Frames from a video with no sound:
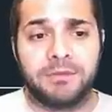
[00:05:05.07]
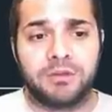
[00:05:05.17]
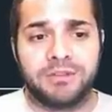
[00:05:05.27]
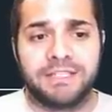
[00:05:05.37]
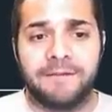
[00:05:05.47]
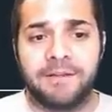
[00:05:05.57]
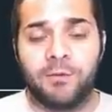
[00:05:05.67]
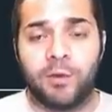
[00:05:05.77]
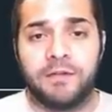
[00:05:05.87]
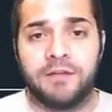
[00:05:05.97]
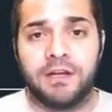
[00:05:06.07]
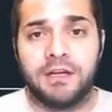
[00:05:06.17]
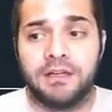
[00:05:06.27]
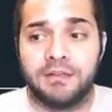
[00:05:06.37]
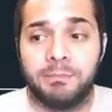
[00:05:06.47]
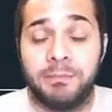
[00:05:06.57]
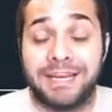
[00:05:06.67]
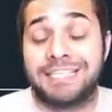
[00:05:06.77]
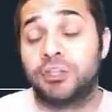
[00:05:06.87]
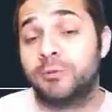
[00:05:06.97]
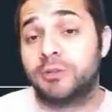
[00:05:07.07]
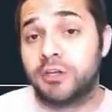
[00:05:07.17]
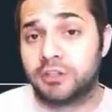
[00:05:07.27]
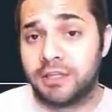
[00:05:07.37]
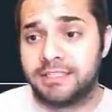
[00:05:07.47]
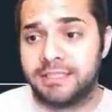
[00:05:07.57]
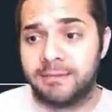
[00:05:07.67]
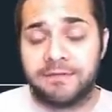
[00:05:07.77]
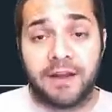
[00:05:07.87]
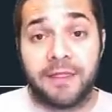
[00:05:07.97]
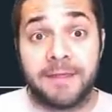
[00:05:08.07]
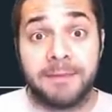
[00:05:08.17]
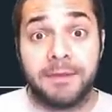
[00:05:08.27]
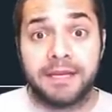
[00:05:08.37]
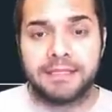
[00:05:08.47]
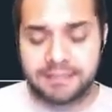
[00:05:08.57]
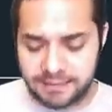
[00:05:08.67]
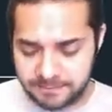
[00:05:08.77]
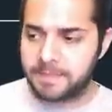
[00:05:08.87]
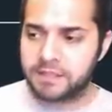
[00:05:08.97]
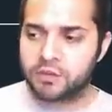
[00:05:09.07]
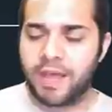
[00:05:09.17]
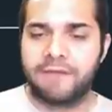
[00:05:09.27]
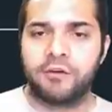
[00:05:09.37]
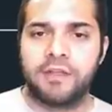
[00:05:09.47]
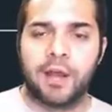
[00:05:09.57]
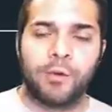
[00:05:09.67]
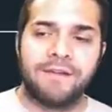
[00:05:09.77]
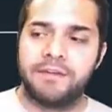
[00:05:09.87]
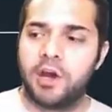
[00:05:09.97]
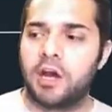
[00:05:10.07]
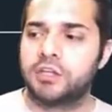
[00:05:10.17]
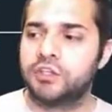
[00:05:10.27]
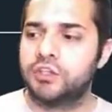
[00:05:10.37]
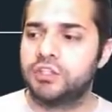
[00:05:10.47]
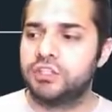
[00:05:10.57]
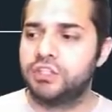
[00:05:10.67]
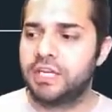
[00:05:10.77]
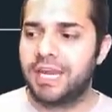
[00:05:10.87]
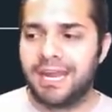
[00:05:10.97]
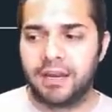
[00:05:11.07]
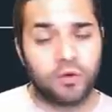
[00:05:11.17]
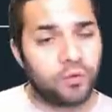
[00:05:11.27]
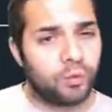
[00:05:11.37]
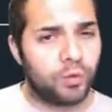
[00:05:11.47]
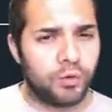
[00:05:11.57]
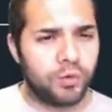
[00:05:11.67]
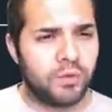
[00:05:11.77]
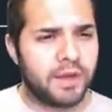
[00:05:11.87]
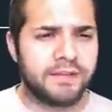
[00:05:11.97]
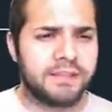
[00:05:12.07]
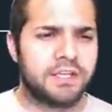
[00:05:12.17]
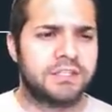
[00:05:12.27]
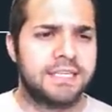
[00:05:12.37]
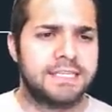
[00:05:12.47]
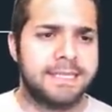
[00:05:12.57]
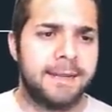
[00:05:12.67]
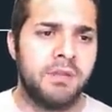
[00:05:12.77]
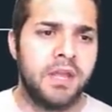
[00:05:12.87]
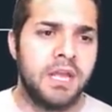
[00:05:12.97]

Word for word: So it's definitely one of the biggest superstars on the team, if not the biggest. So after that, we have Dr. Jingyang Wu. I think that's how you say his name.